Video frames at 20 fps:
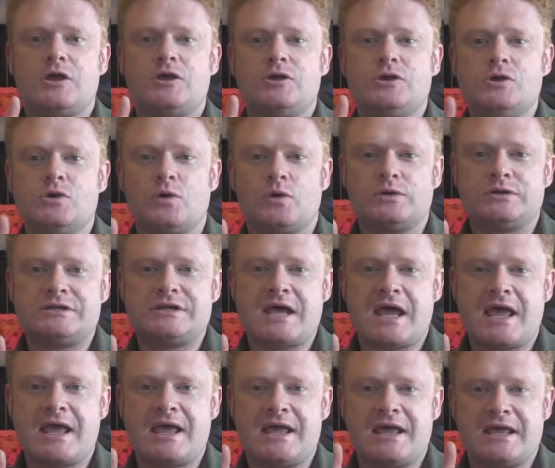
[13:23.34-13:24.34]
Your
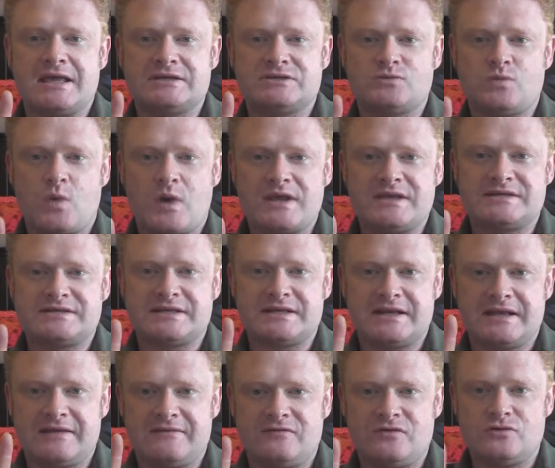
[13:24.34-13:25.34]
day is
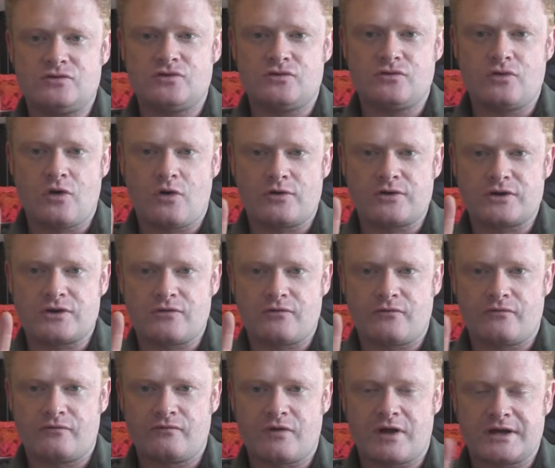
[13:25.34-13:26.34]
wasted if you do not
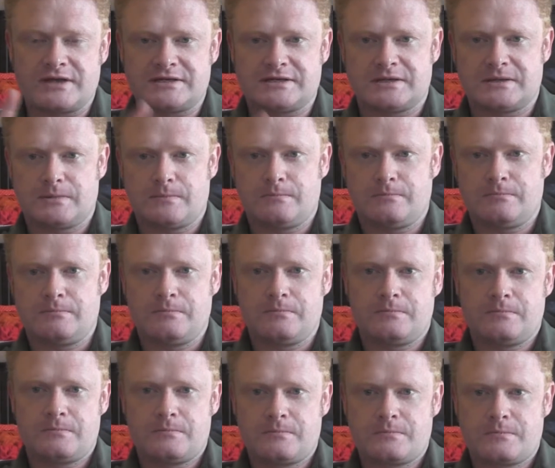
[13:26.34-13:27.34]
write.
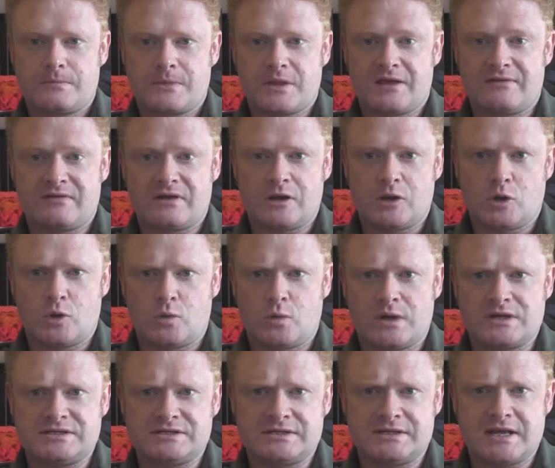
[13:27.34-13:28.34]
I've had a lot of
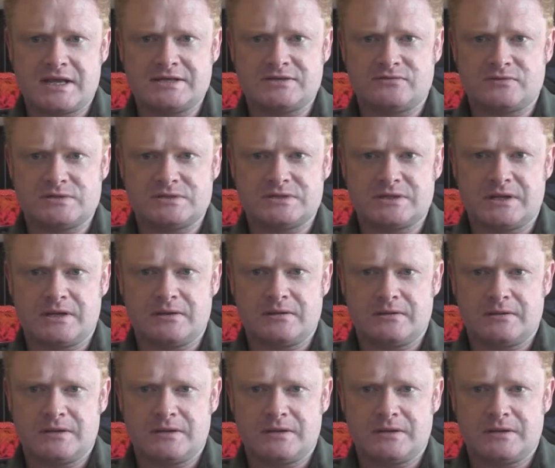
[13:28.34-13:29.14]
wasted days recently.